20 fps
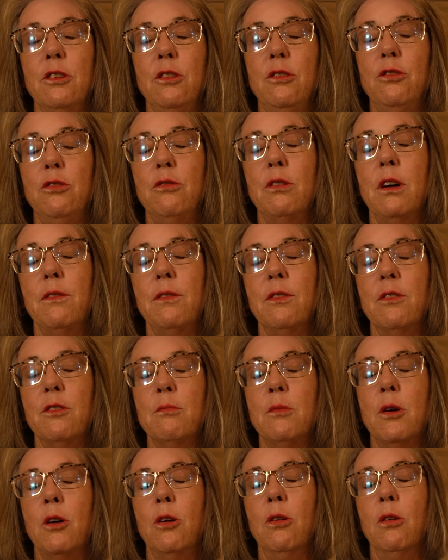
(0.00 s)
you do have
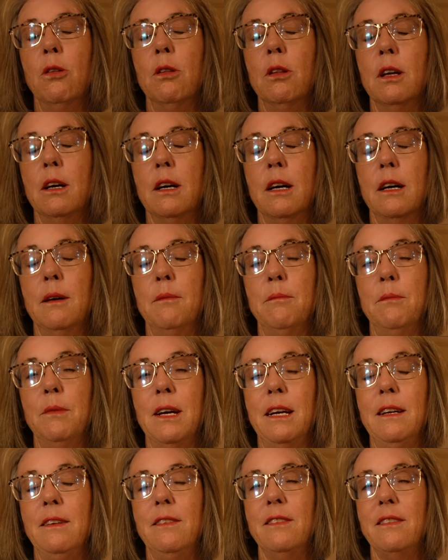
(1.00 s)
small
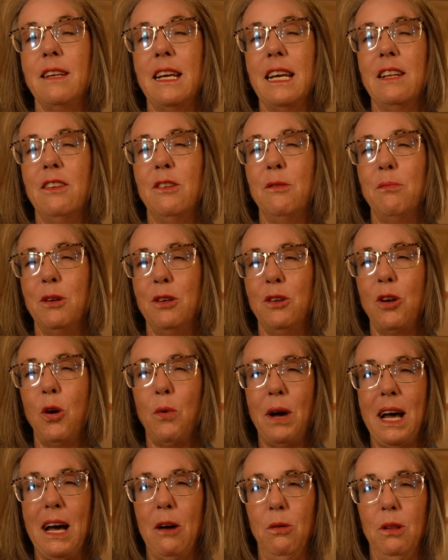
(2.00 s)
nightstands, but
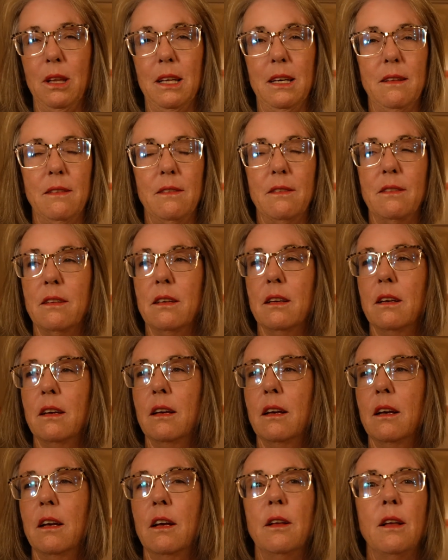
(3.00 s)
no outlets.
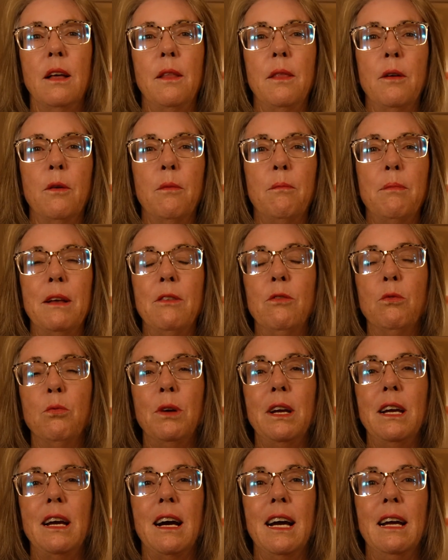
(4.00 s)
The best
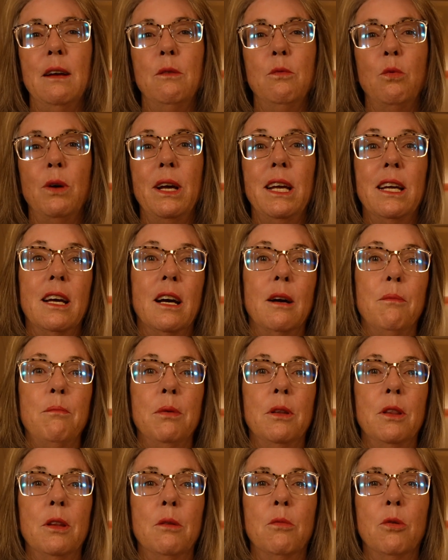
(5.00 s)
way I wake up
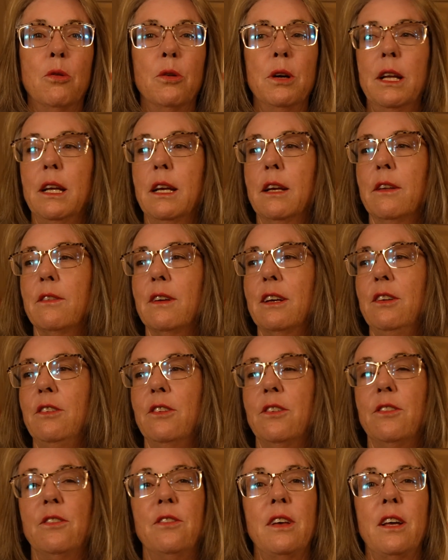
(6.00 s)
in the morning is I
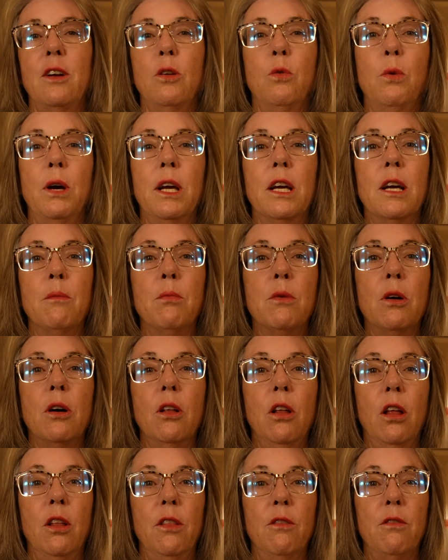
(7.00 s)
just set a wake-up
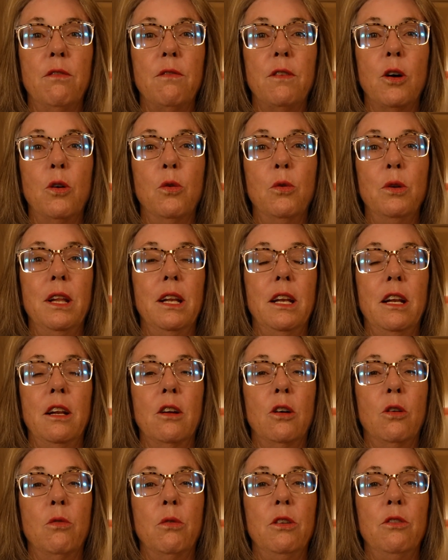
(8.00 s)
call on the phone, and
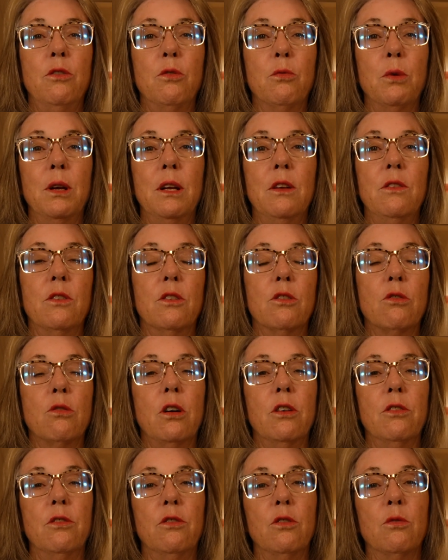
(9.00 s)
it always rings
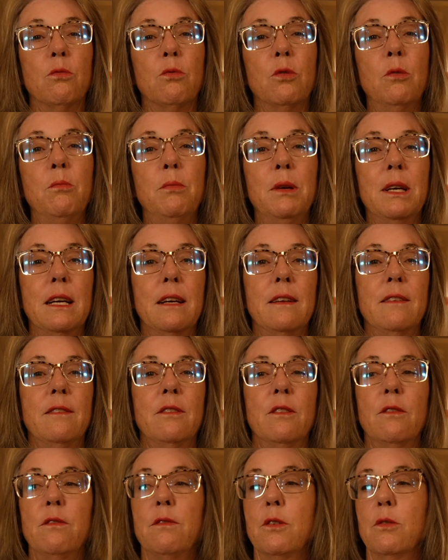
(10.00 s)
across the room because
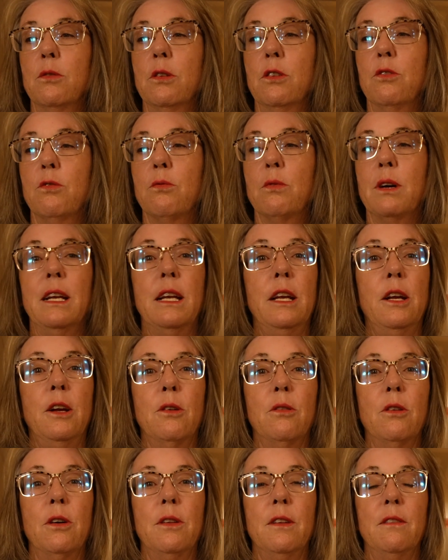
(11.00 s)
the phone is right
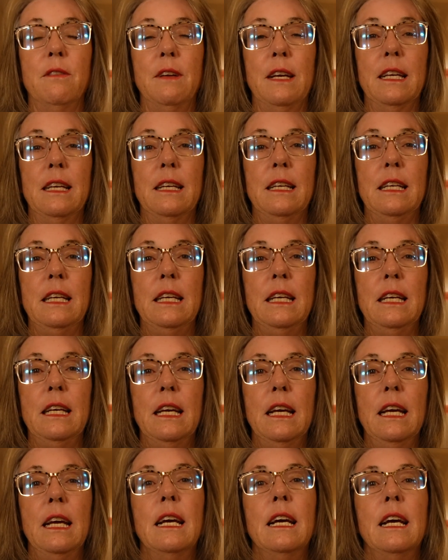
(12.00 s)
here on the vanity,
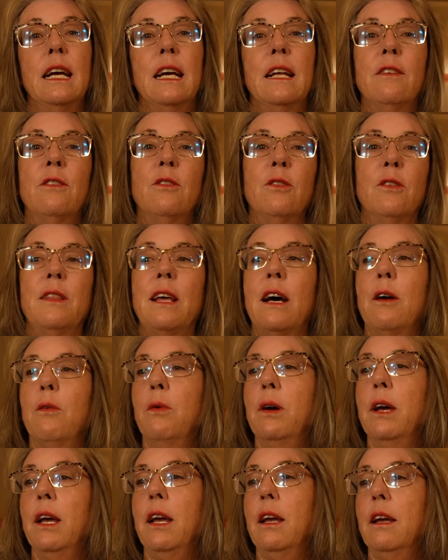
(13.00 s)
and so that
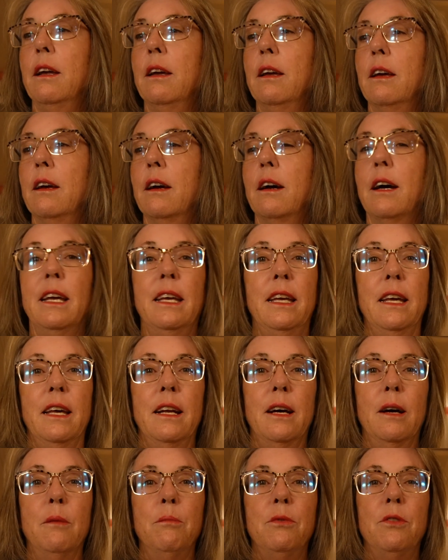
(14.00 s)
way I get
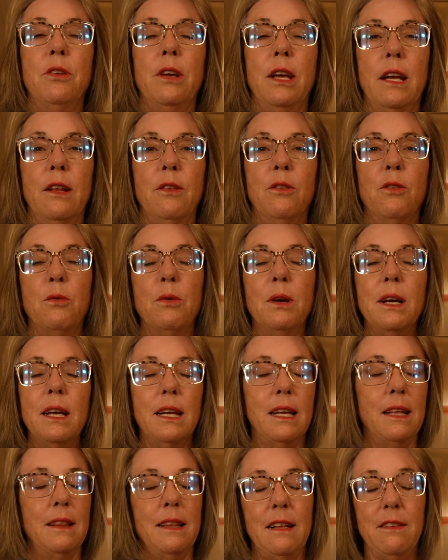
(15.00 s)
up to answer it,
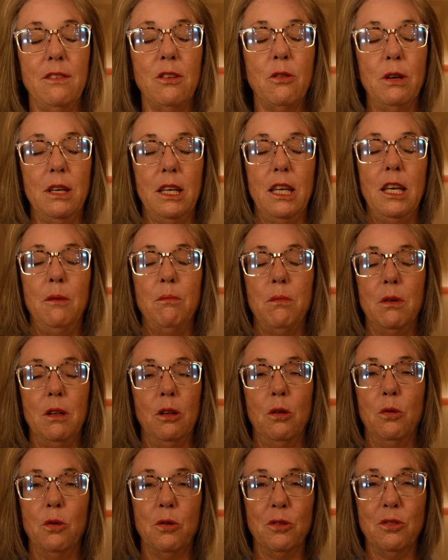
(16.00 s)
and that's how I keep on
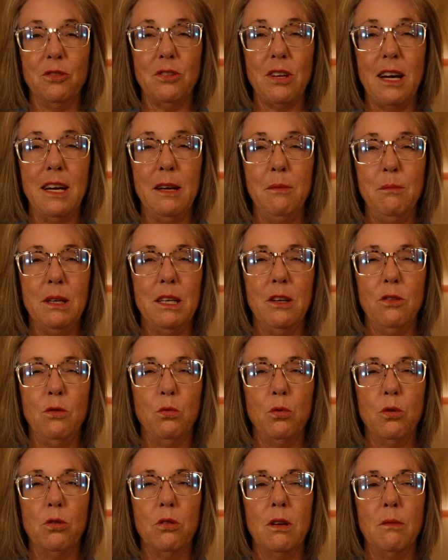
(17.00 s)
local time, because
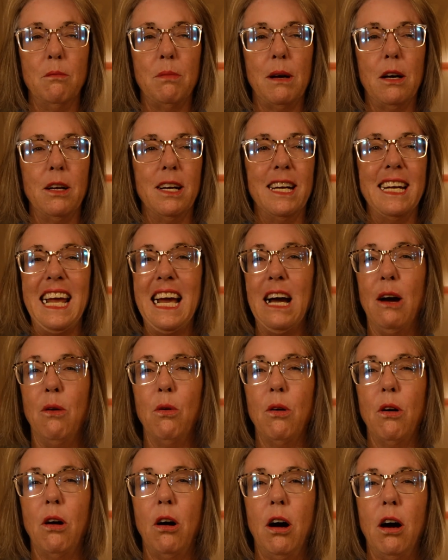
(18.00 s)
we're about an
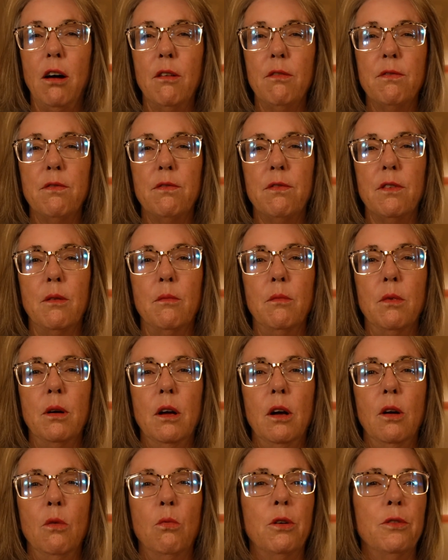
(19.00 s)
hour off from
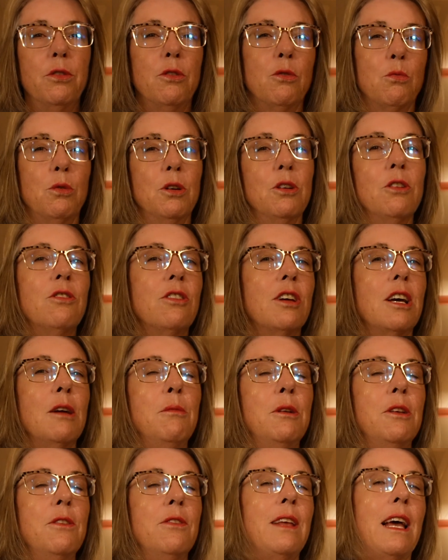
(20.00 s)
what the real
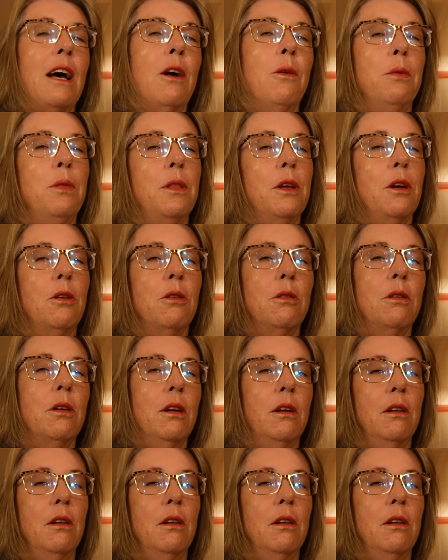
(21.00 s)
time is out there